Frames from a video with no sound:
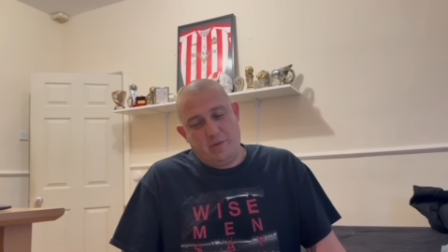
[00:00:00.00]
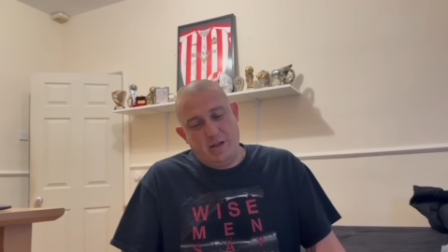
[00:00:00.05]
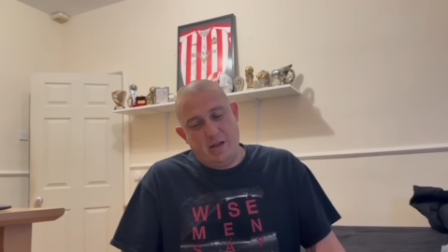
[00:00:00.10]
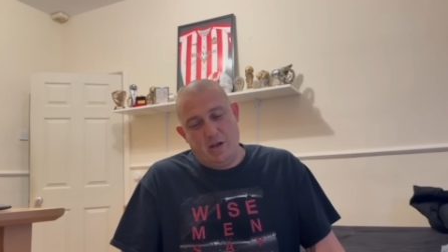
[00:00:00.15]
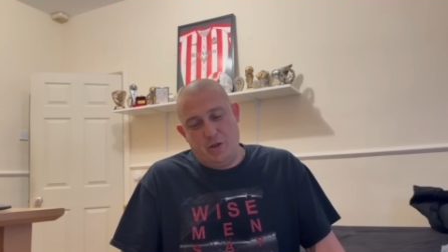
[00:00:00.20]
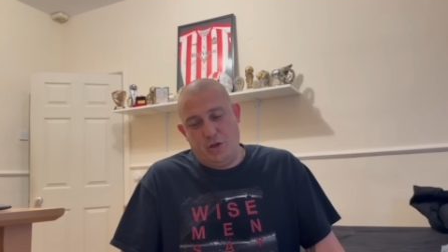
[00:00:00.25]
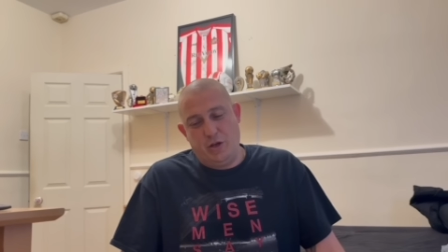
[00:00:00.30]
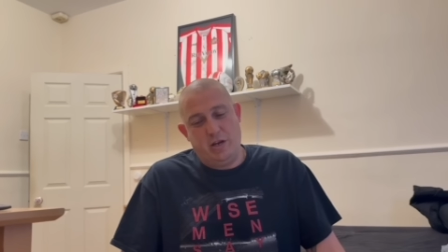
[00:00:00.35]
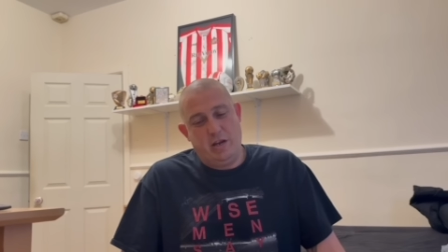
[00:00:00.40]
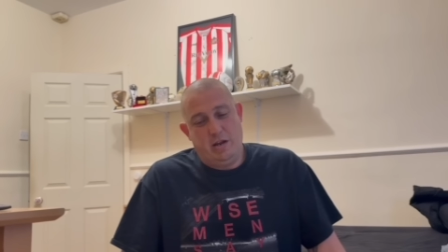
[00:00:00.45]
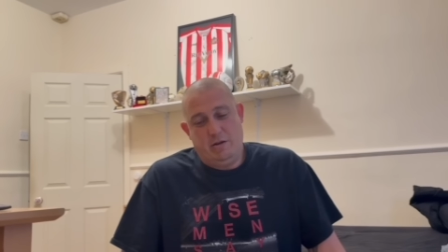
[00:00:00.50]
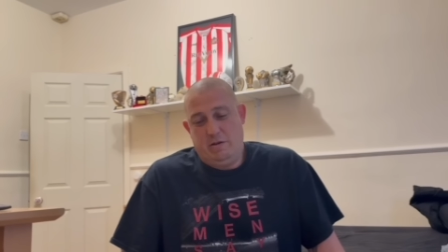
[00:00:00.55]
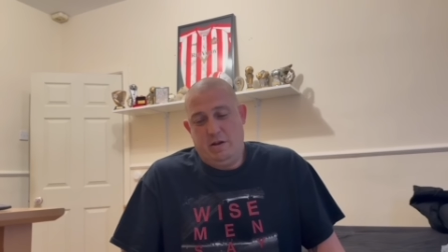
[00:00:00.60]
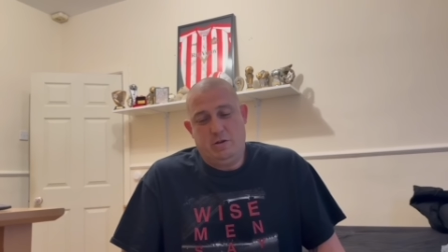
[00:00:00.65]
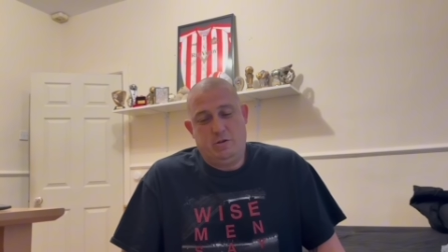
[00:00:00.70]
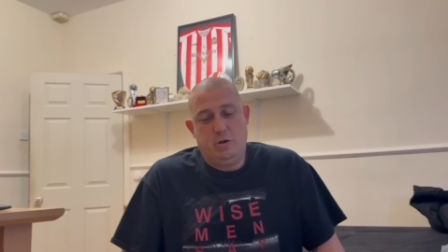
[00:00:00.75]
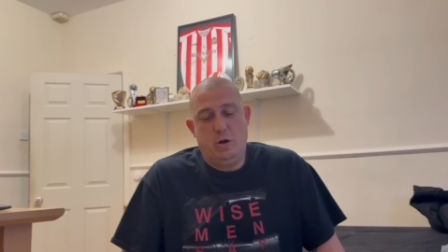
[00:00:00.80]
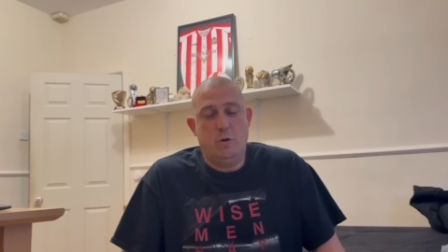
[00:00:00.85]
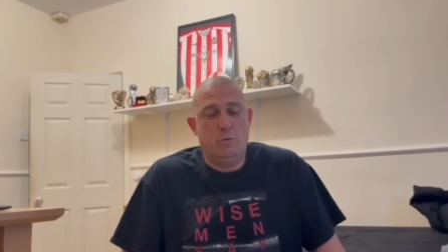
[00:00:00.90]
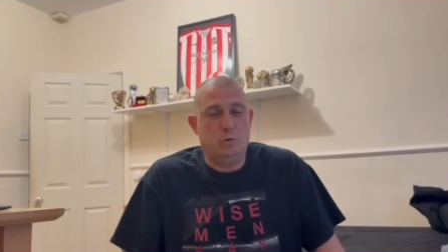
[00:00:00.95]
I think
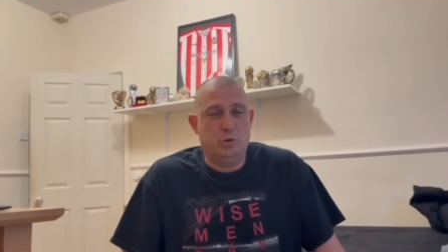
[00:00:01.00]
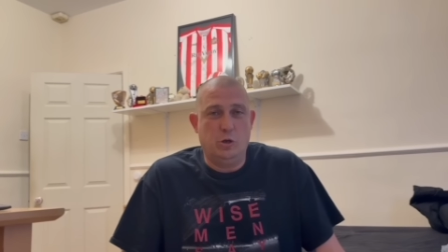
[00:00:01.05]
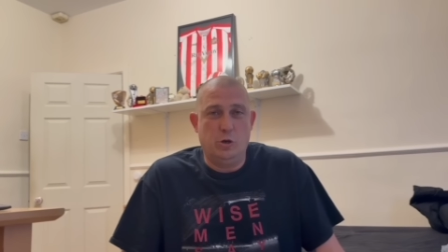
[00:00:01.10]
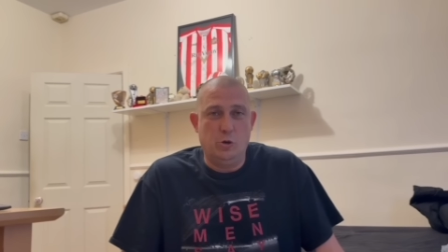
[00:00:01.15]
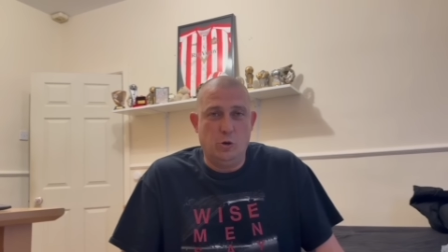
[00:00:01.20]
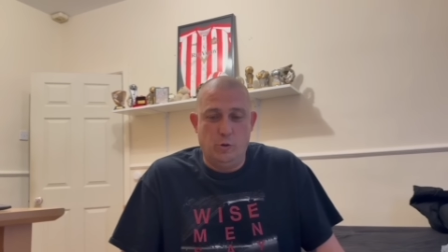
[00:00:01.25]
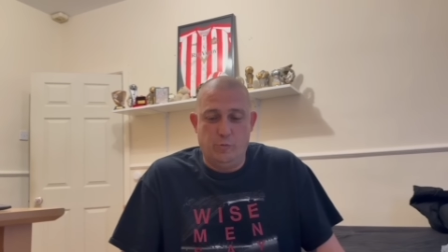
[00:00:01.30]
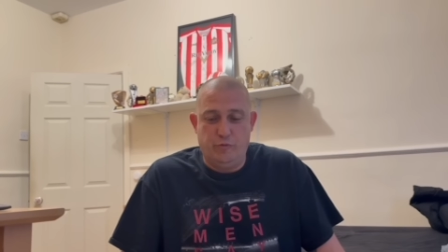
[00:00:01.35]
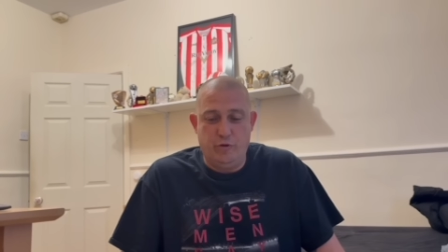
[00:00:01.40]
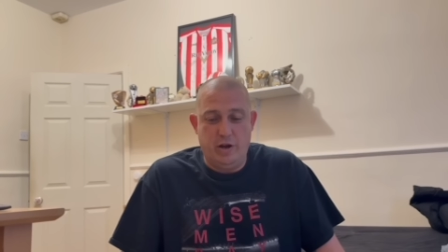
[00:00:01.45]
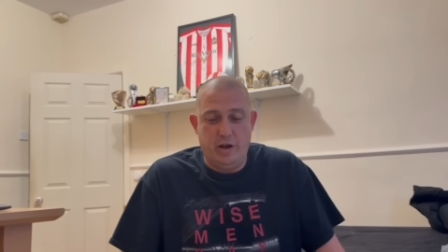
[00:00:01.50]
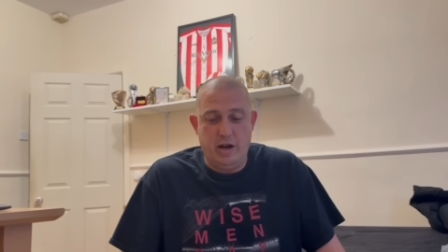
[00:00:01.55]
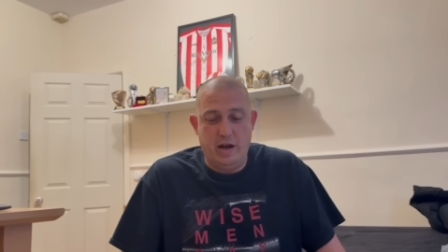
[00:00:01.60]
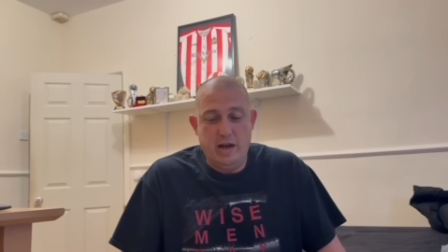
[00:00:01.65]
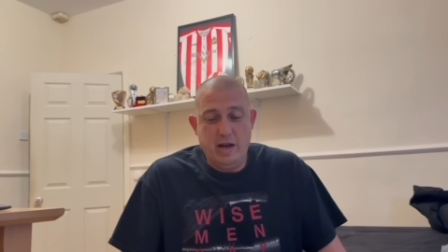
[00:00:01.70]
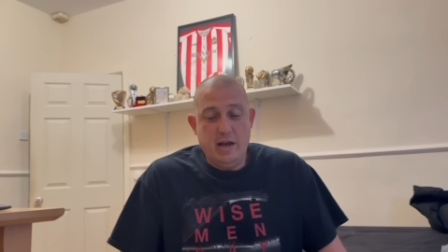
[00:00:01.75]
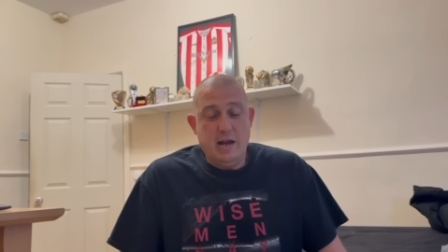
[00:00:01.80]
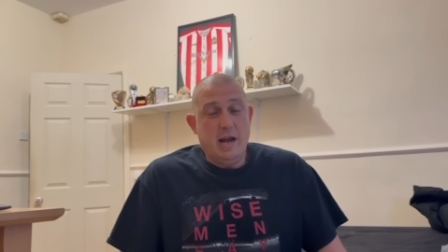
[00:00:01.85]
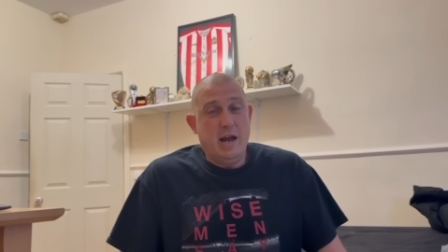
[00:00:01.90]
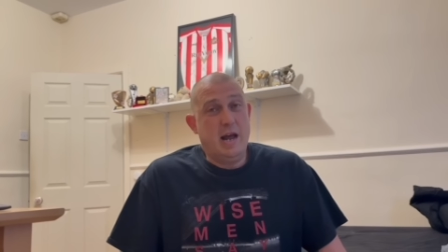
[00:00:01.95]
it was a
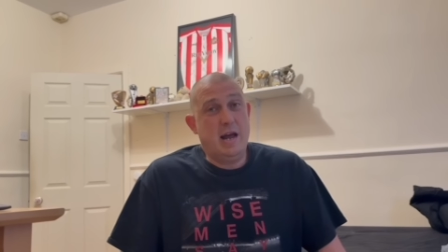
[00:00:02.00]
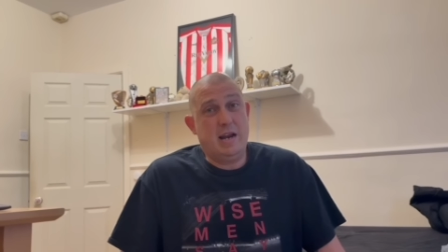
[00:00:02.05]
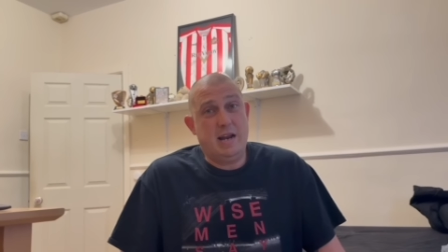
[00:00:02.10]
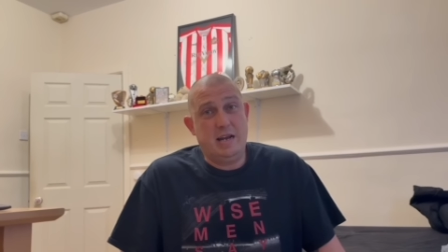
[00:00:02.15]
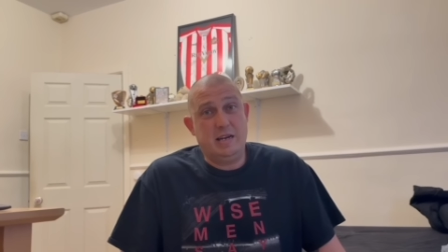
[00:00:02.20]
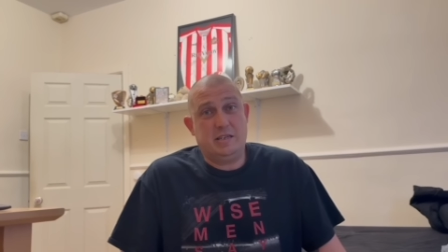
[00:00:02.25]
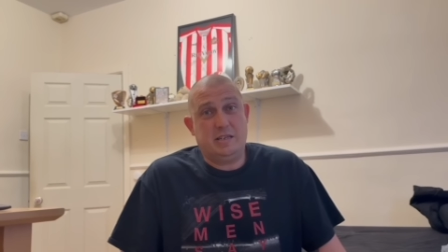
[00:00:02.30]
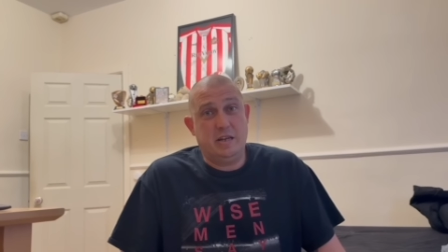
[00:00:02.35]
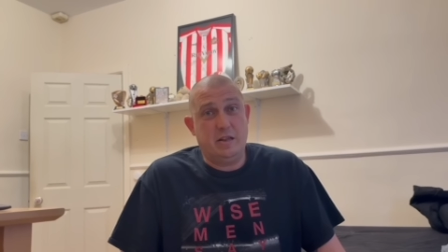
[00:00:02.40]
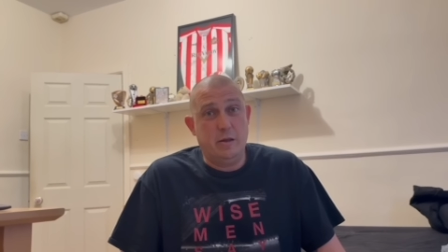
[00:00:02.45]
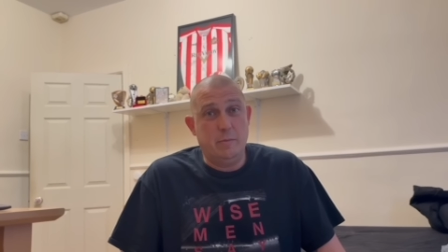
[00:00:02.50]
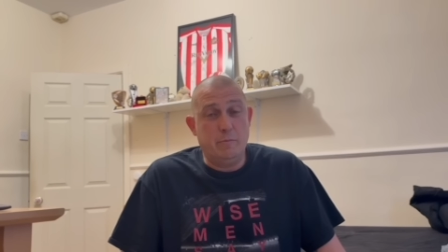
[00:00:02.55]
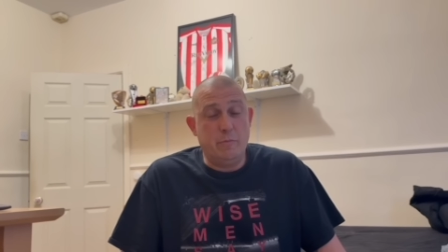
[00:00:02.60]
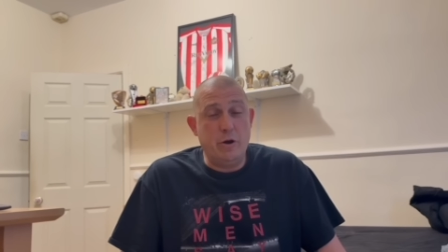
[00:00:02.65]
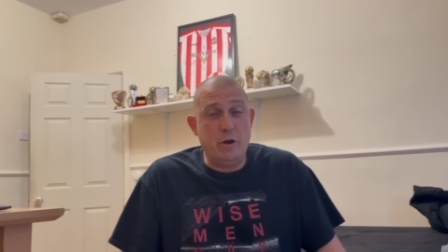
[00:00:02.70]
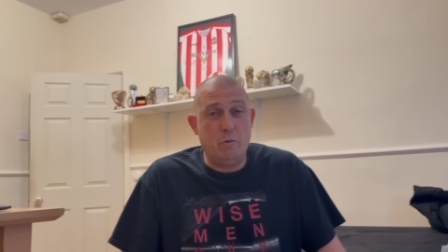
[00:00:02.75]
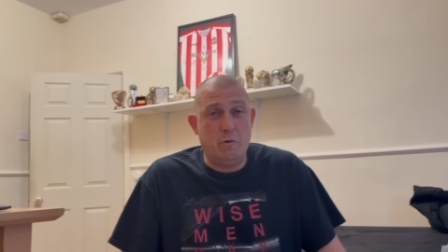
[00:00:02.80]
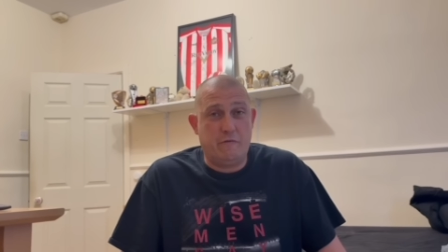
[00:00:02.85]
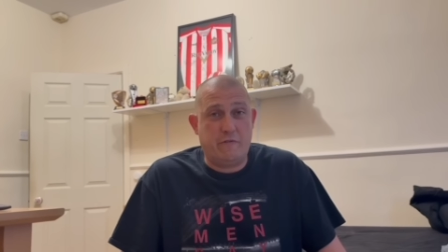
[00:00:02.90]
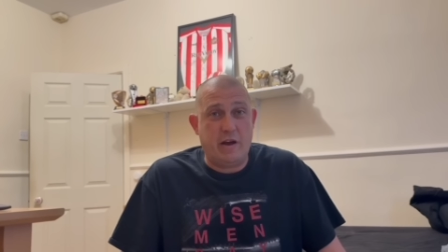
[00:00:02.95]
no-brainer. And like I said, the
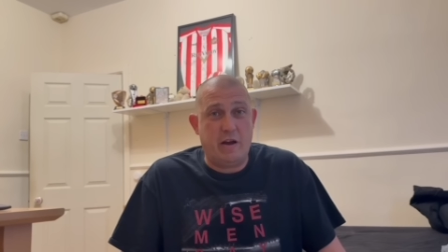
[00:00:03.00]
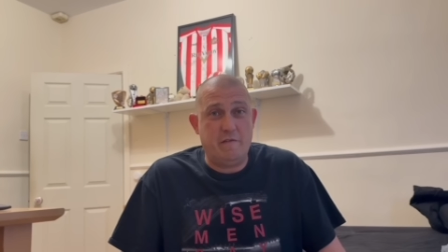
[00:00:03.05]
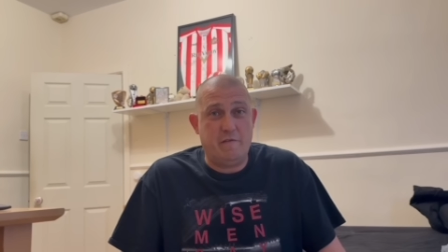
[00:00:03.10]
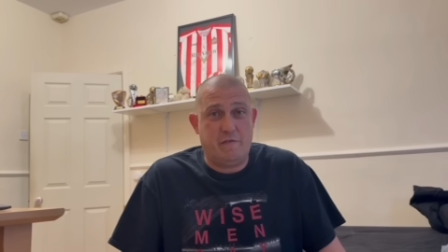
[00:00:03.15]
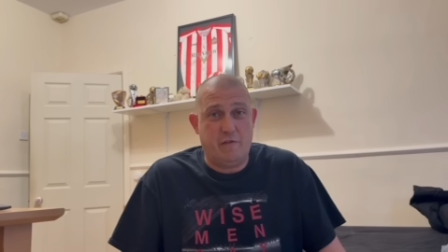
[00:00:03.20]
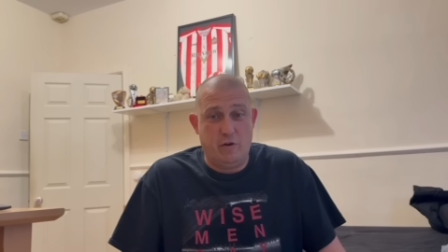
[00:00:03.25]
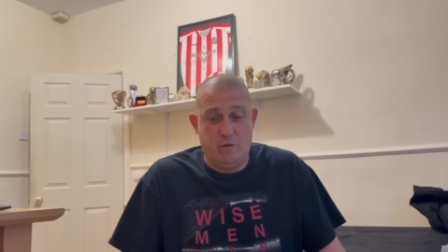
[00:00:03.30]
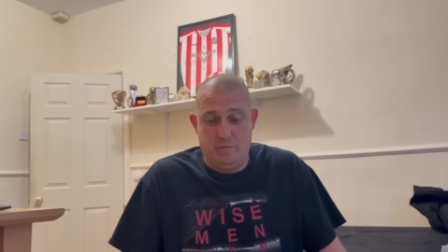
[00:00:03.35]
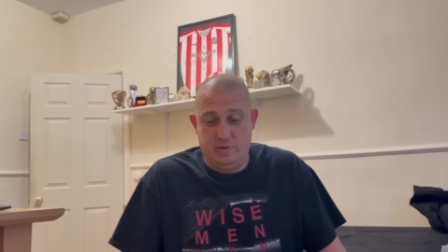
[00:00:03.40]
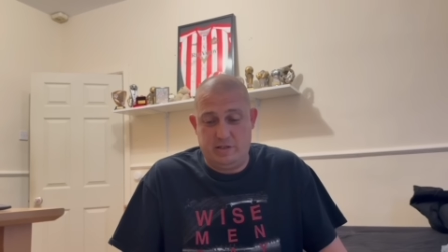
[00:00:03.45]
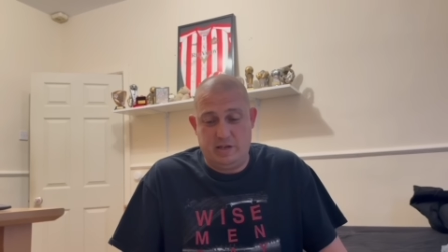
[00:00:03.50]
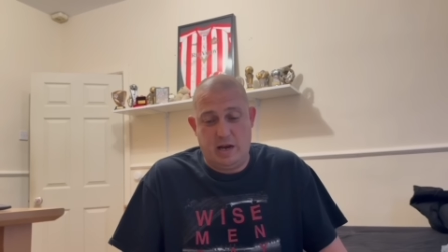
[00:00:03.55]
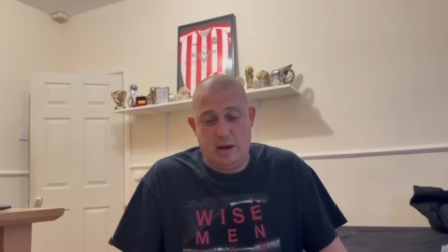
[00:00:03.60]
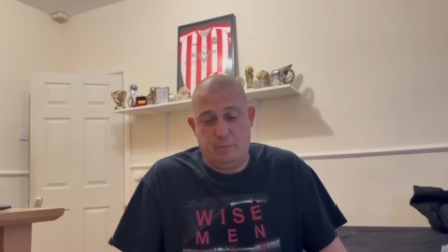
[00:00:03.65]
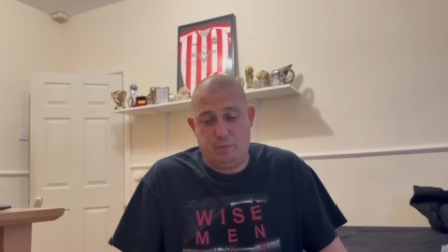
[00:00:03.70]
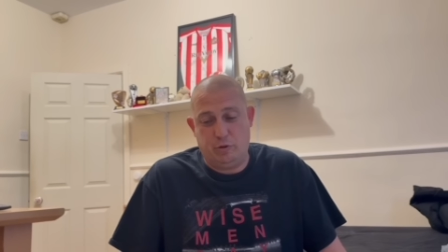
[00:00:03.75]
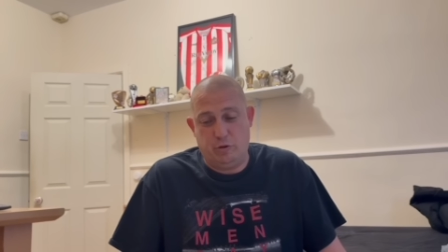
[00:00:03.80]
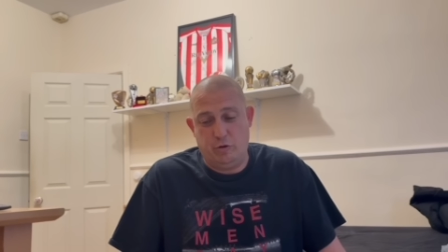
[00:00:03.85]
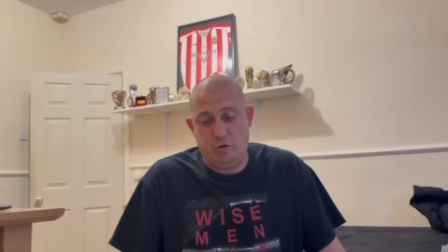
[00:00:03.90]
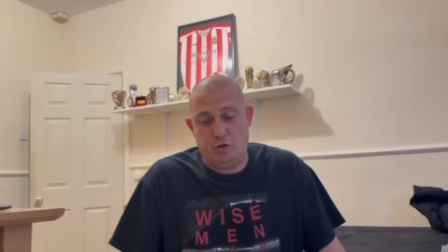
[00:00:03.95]
money we're getting for him is
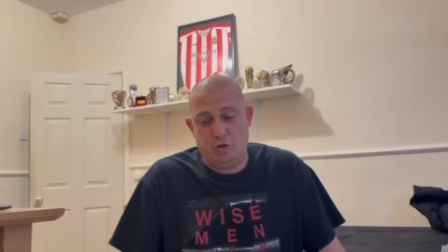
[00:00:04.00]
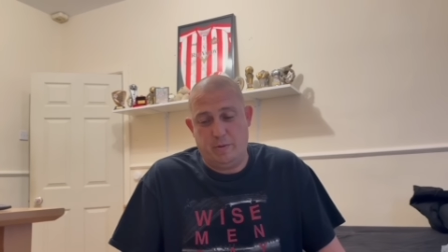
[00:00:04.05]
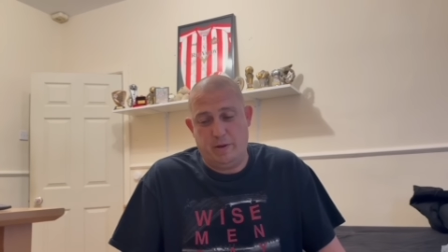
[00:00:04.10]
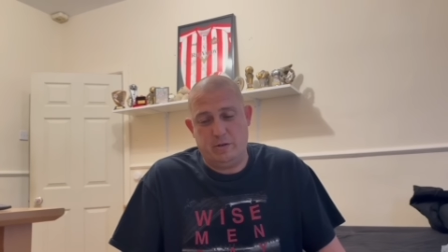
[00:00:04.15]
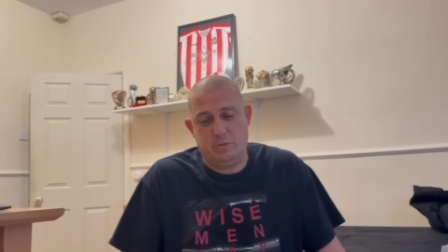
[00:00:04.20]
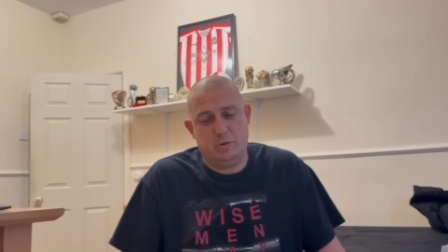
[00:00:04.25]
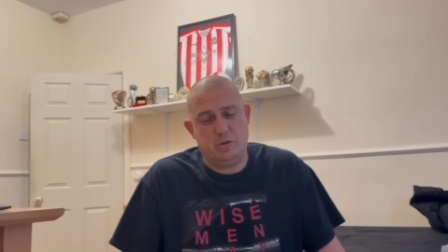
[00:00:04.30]
absolutely tremendous.